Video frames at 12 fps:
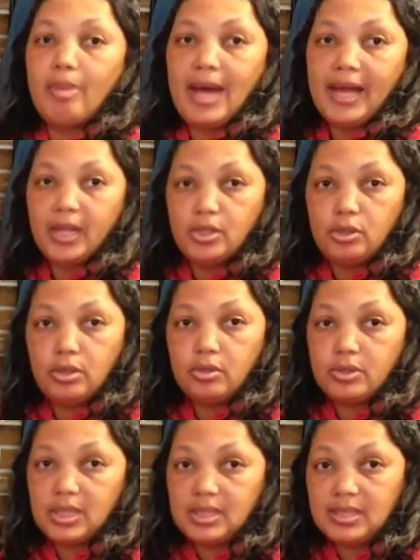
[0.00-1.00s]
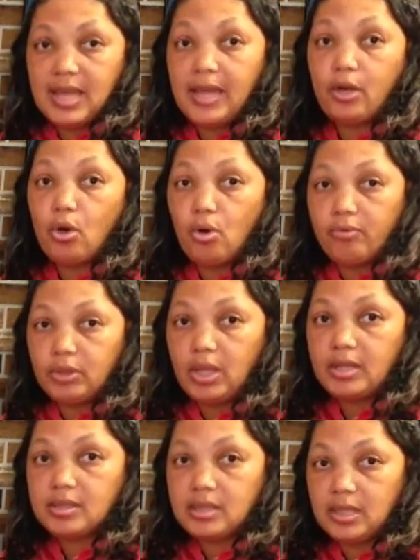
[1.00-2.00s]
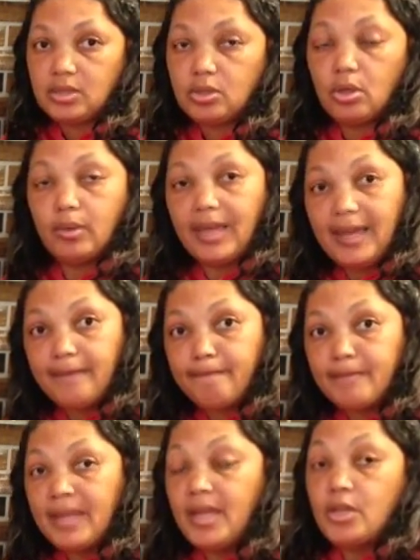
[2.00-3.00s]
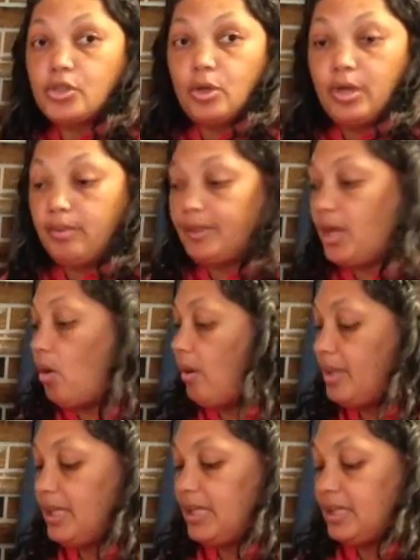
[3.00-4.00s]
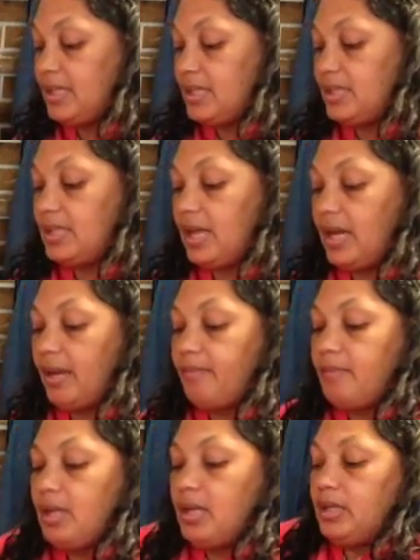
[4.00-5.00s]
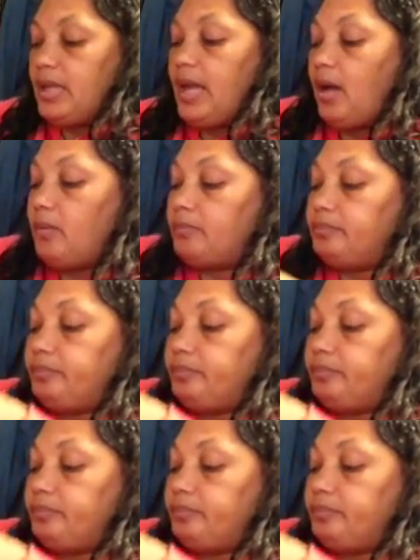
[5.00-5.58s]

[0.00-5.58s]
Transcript: back and do your zigzag or overlock stitch. Okay, so here we go. I'm going to get this set up. Now,